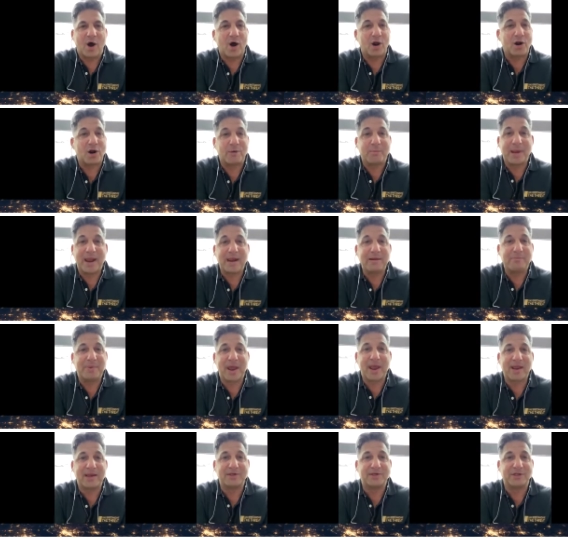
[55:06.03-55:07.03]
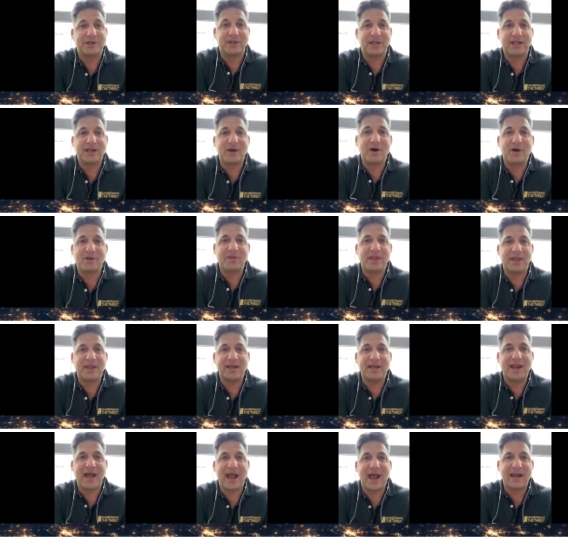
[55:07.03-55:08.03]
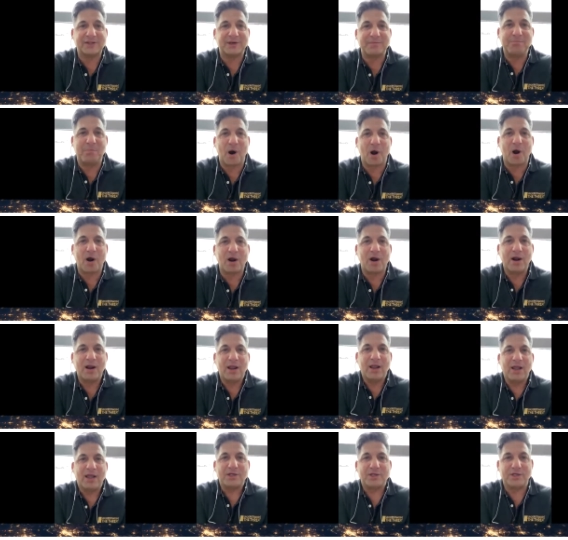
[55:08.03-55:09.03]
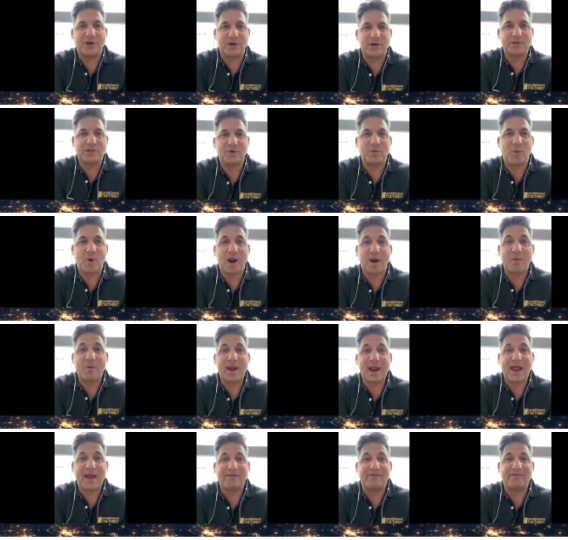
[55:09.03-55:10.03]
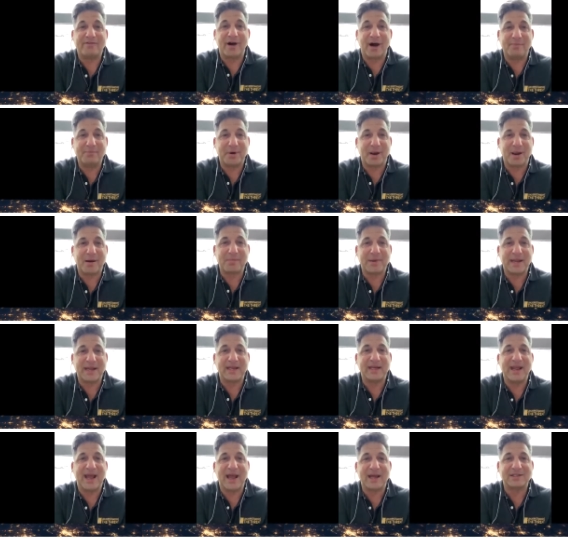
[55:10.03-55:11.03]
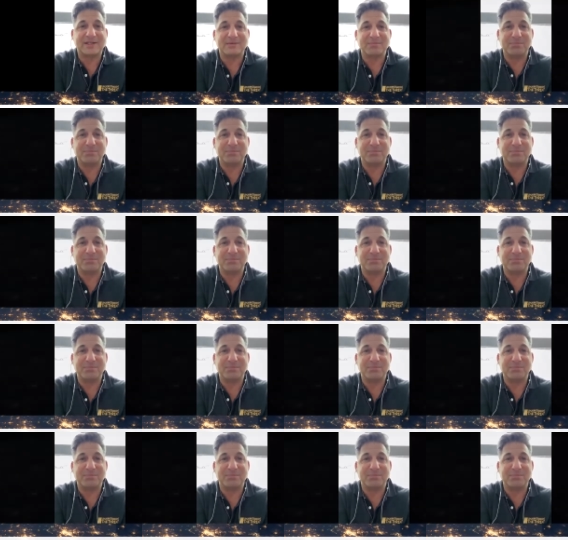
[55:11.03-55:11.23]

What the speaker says: On our main page, click on the Into Action bar, shows you where we have upcoming Into